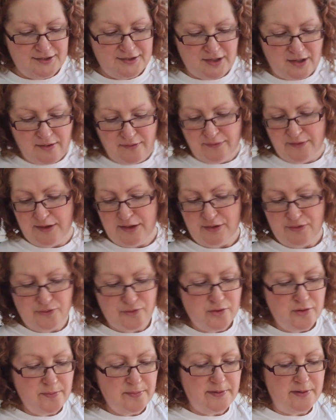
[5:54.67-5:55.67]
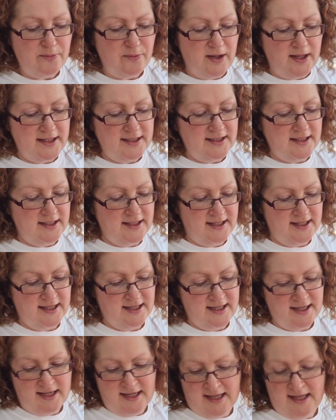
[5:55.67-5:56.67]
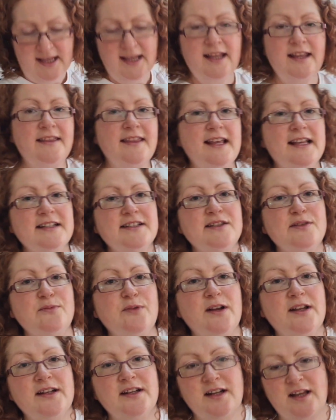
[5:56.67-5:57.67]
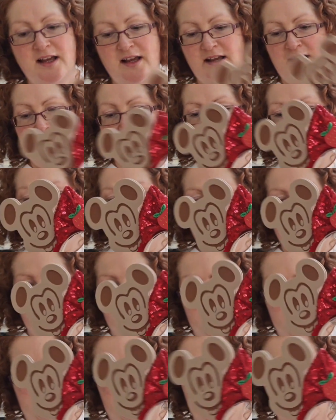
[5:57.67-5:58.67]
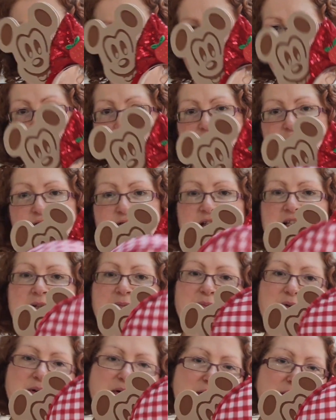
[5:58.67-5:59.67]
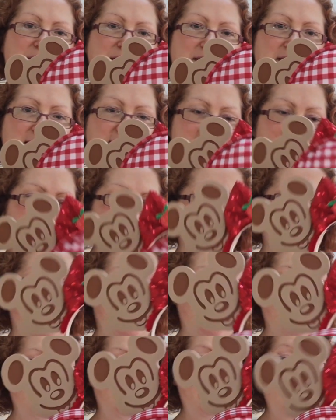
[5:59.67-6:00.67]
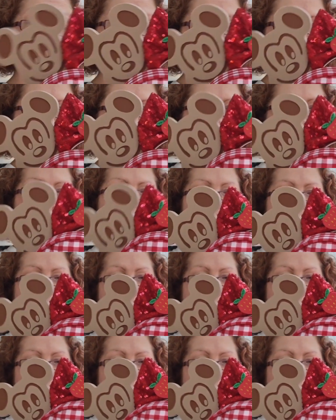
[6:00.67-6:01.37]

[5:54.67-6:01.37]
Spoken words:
So for the strawberry one, that's the one I usually put on this picnic wall